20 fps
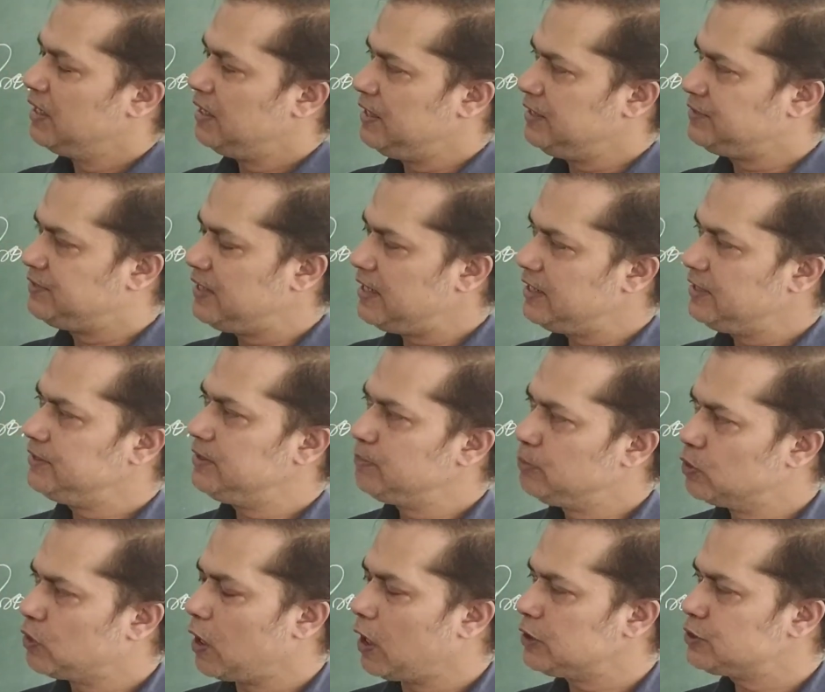It's there in the
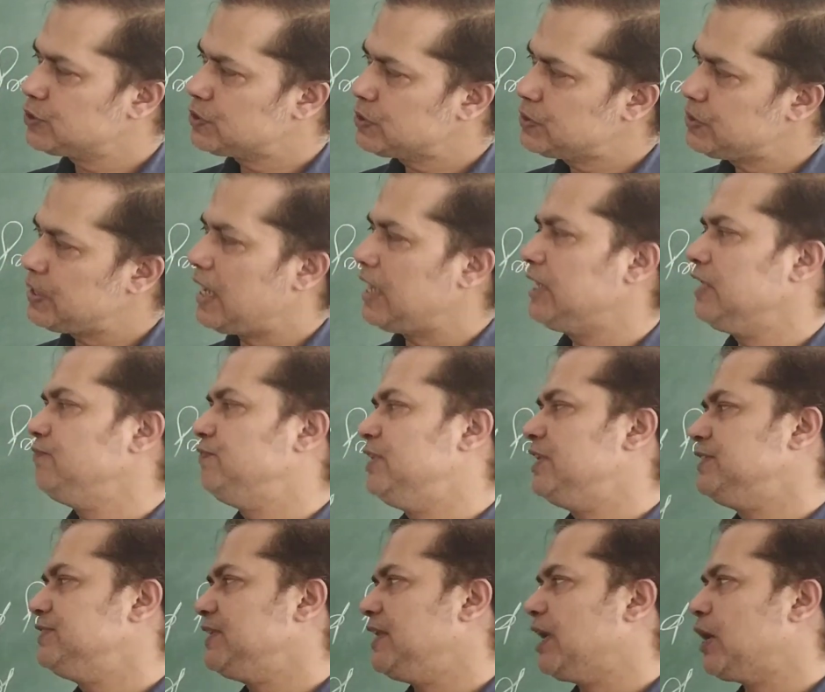book also, and if
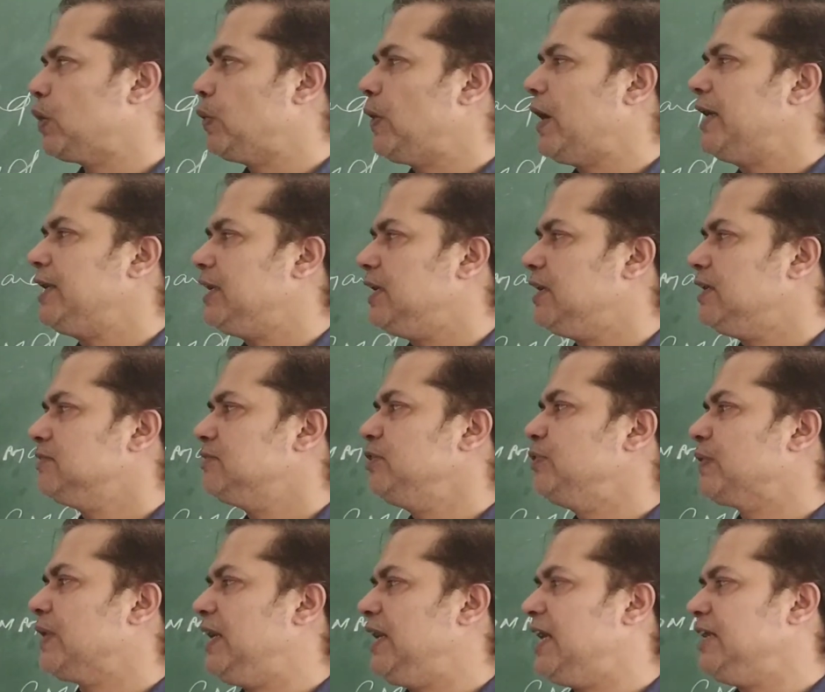there is an inquiry,
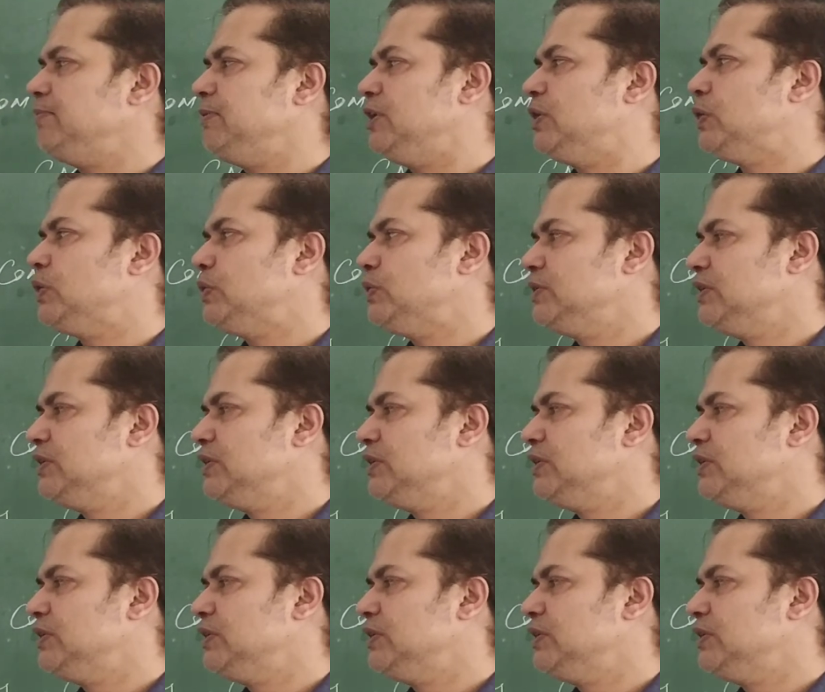you can let me know.